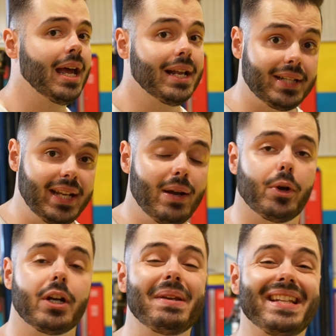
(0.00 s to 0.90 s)
Today
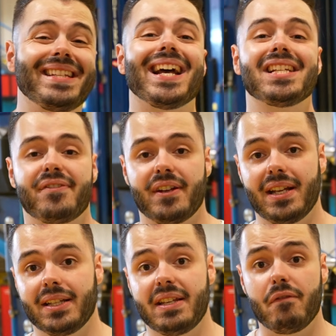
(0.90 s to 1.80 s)
we're going to be test
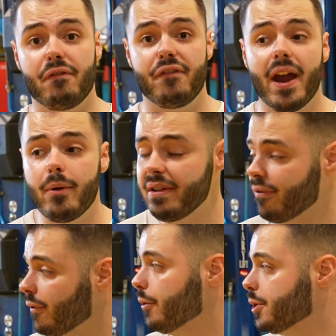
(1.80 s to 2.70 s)
fitting the very
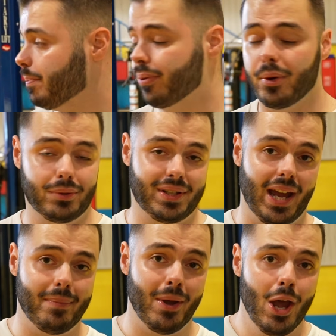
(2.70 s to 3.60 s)
first
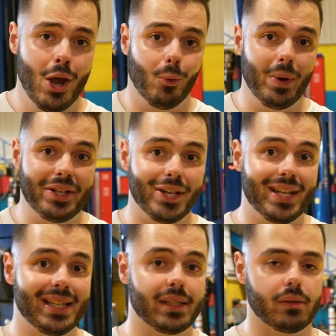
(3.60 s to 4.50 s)
prototype, which
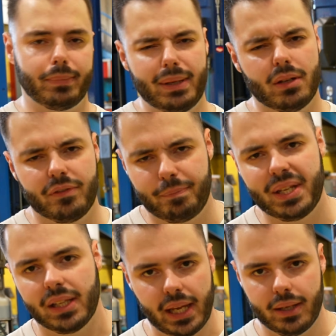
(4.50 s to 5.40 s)
is made of
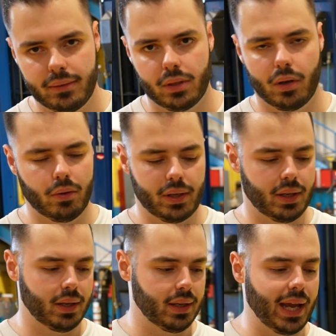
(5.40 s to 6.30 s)
PLA, you know,
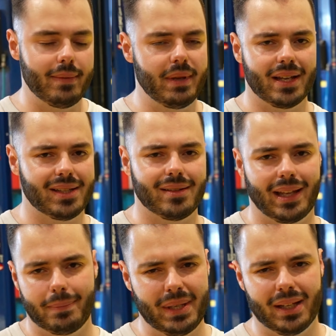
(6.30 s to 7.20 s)
ABS
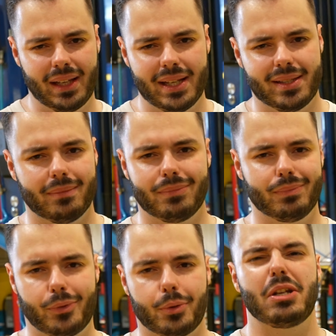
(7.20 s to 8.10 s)
like PLA. It's a
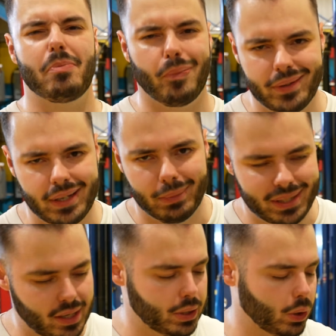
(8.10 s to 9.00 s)
3D printing
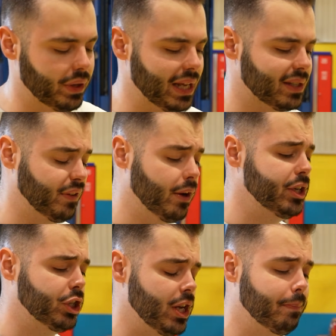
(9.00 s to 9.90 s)
material that's very
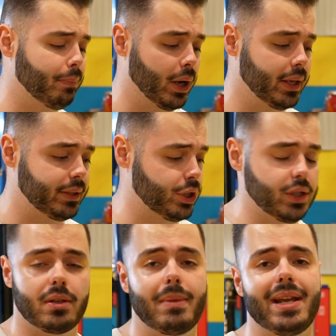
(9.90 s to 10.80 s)
cheap, but
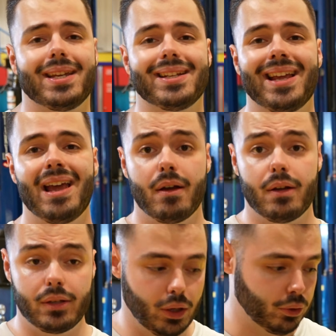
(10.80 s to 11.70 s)
just to make it,
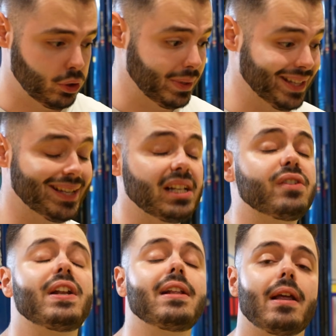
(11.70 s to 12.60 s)
you know, so we can test
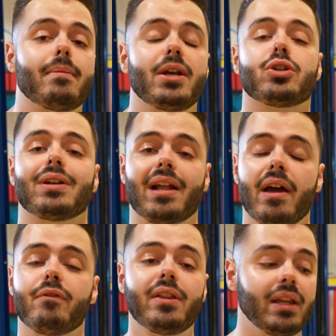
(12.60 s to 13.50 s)
fit it and make sure that
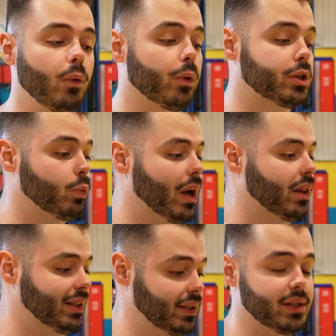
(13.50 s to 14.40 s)
everything works well
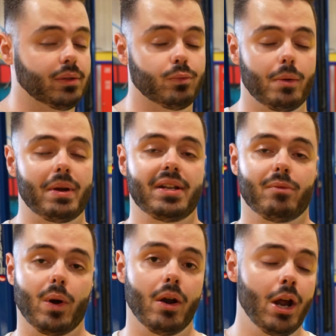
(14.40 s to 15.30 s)
and it doesn't rub
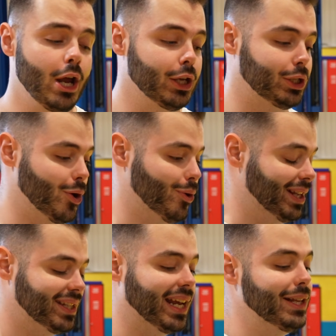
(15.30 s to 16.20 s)
anywhere. So
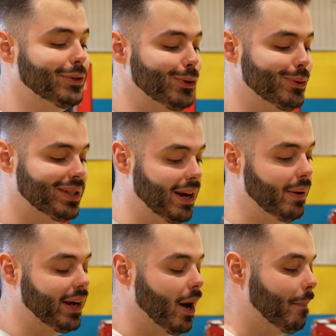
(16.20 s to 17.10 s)
let's get into
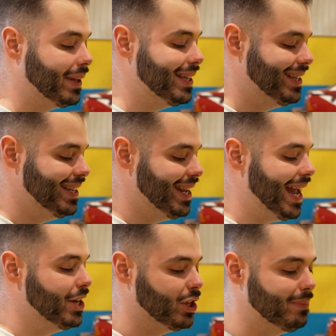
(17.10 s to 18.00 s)
tearing up the
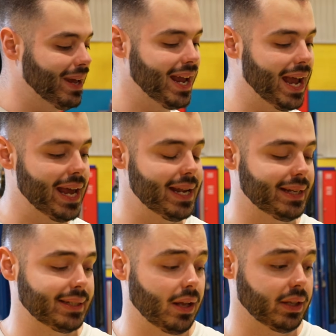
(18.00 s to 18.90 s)
engine bay, and
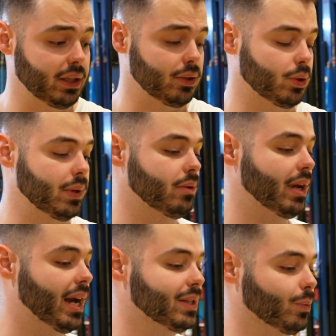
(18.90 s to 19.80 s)
I'll get to showing you
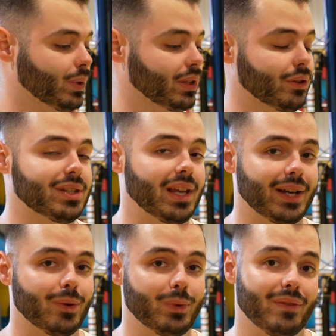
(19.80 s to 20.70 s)
guys what it looks like
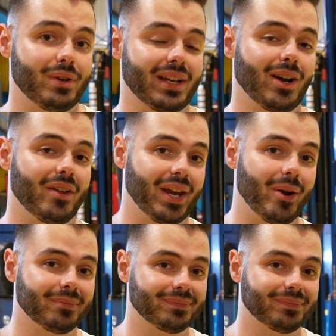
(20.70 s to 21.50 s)
with everything on there.